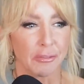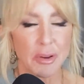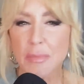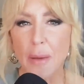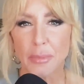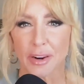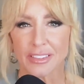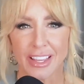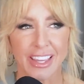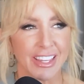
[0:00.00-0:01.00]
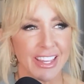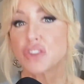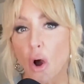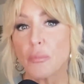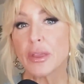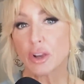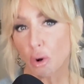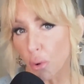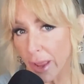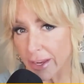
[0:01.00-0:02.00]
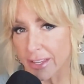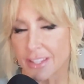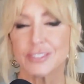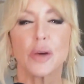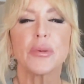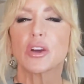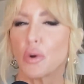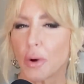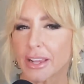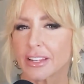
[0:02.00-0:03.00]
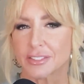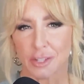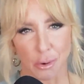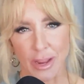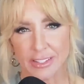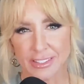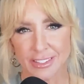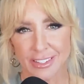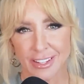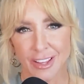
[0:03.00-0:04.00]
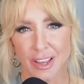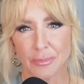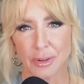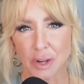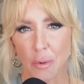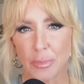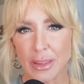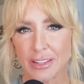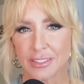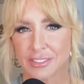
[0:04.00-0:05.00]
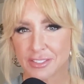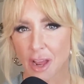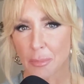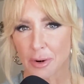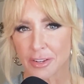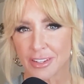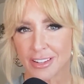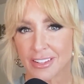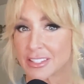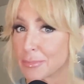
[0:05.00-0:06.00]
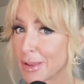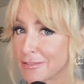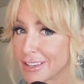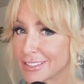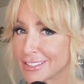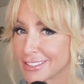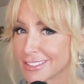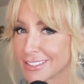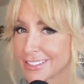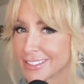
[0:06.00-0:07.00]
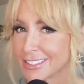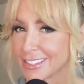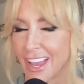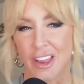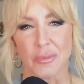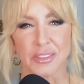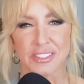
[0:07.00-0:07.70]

remember, like, don't be quick to quit, but don't be stubborn to pivot. I hope